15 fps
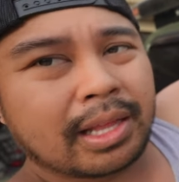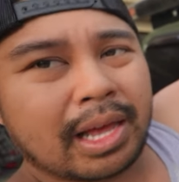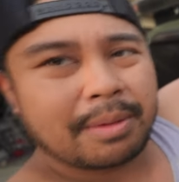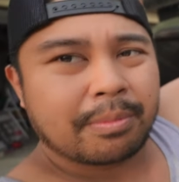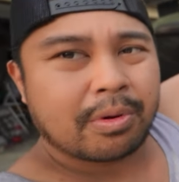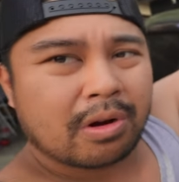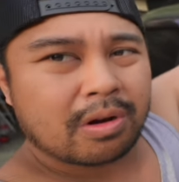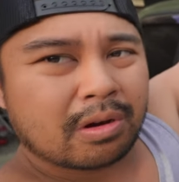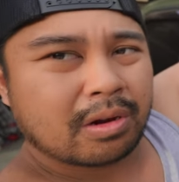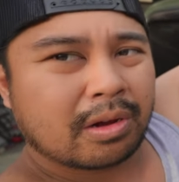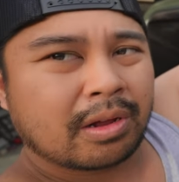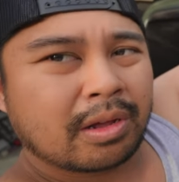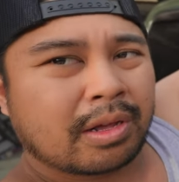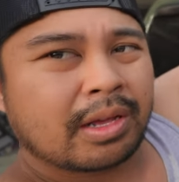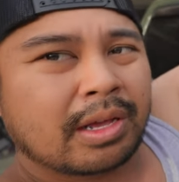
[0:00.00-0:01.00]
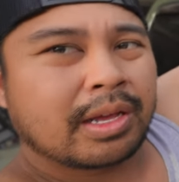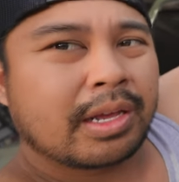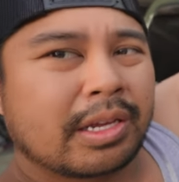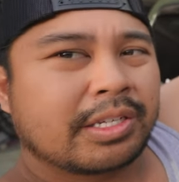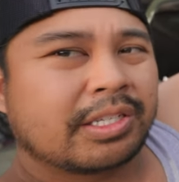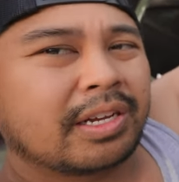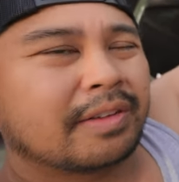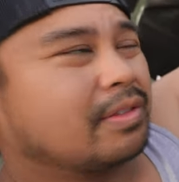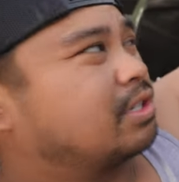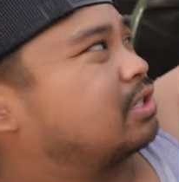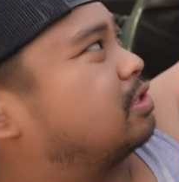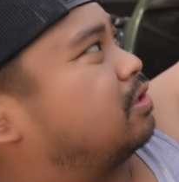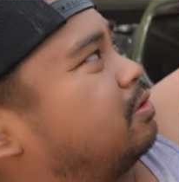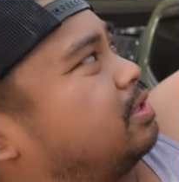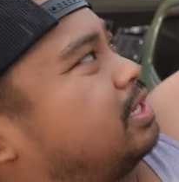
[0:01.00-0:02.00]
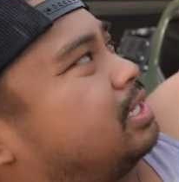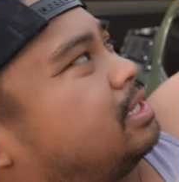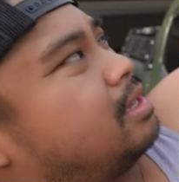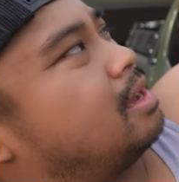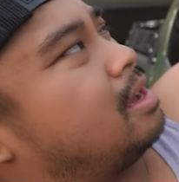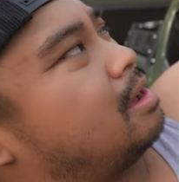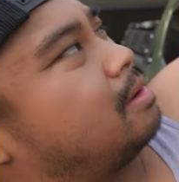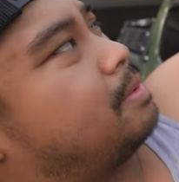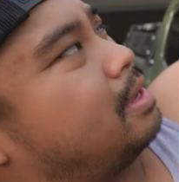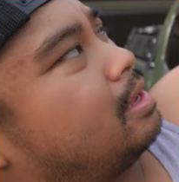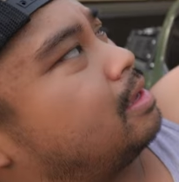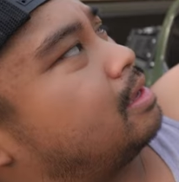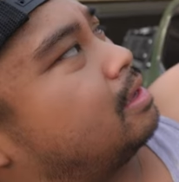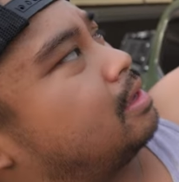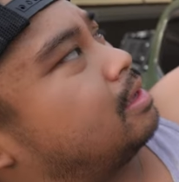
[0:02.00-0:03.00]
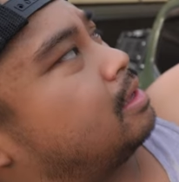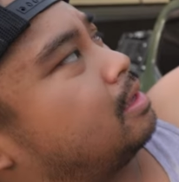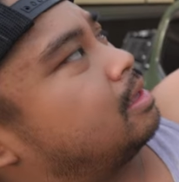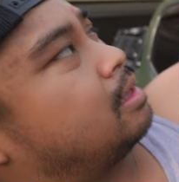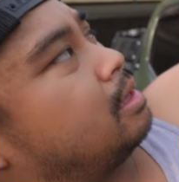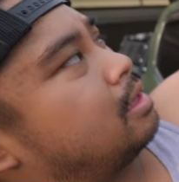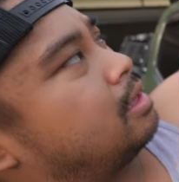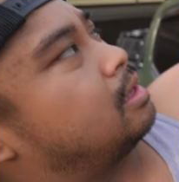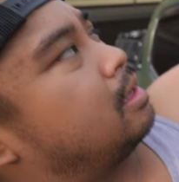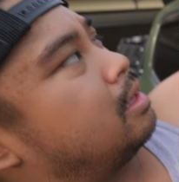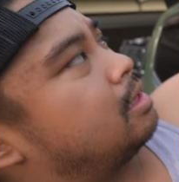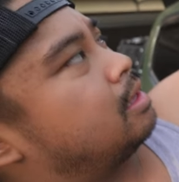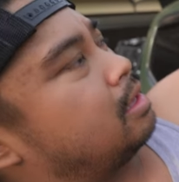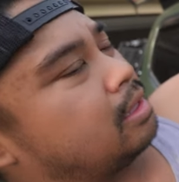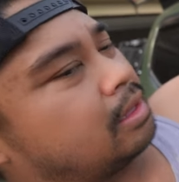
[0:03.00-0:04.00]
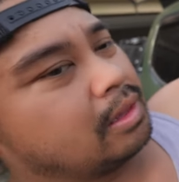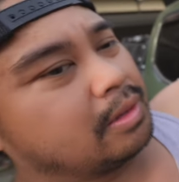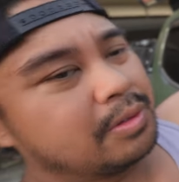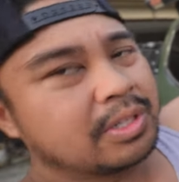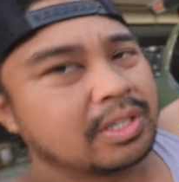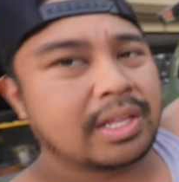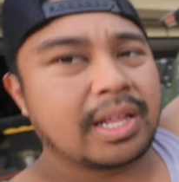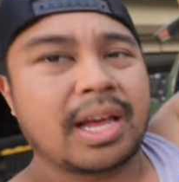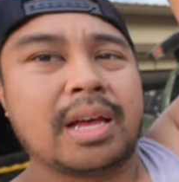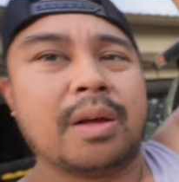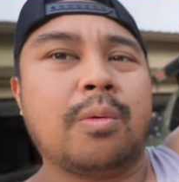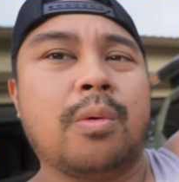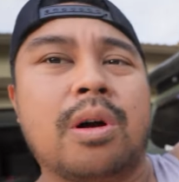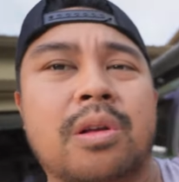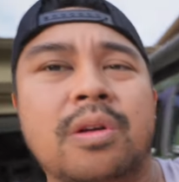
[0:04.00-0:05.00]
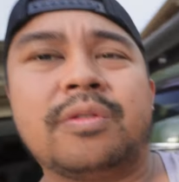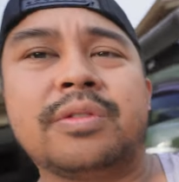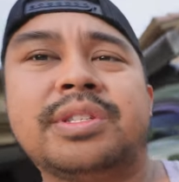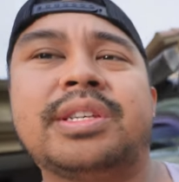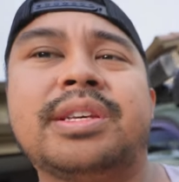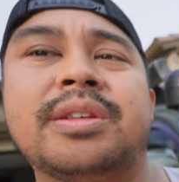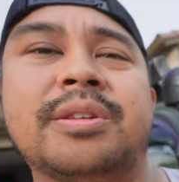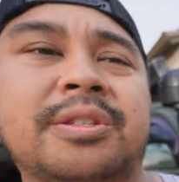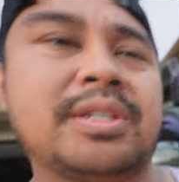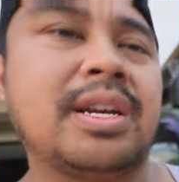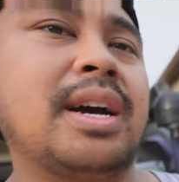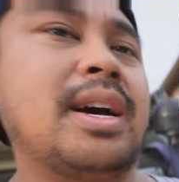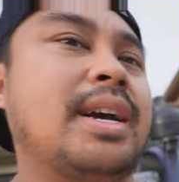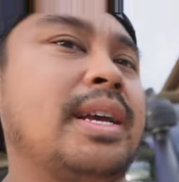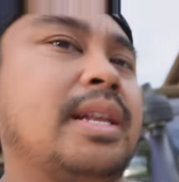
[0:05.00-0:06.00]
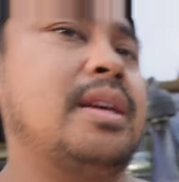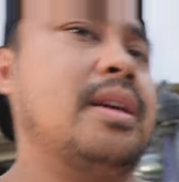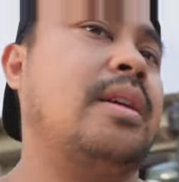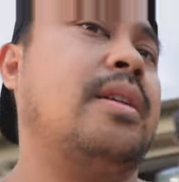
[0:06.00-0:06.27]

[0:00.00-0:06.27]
light bar. You should have to screw this knob, loosen that, walk over to the other side,